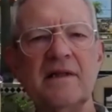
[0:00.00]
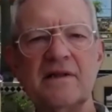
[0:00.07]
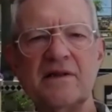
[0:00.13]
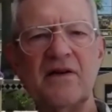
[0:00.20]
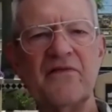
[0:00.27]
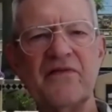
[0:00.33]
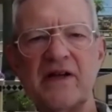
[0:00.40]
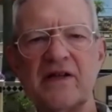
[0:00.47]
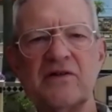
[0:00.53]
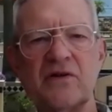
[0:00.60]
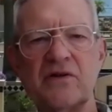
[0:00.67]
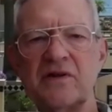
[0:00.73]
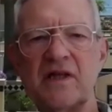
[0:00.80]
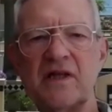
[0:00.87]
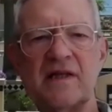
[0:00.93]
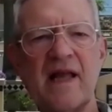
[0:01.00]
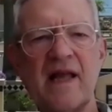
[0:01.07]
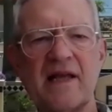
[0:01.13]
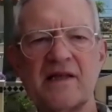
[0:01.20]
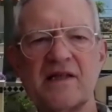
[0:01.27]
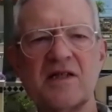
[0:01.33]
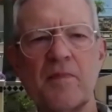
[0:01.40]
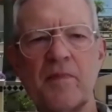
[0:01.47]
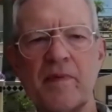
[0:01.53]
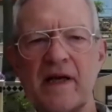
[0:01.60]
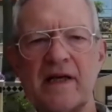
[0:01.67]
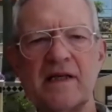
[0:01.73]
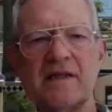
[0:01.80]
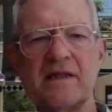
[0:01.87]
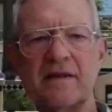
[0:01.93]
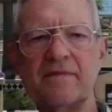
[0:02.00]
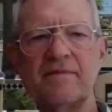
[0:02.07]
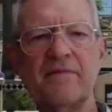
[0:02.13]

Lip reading: to ventures in that space.